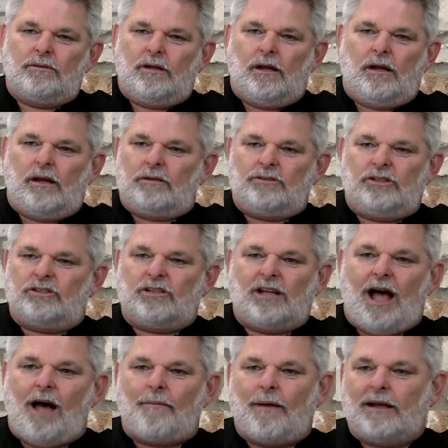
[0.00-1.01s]
just
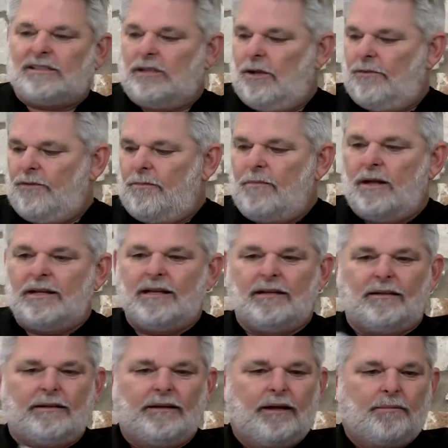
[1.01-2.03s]
got myself a money
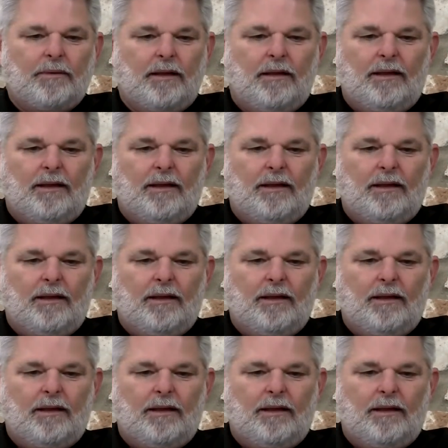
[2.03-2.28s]
clip.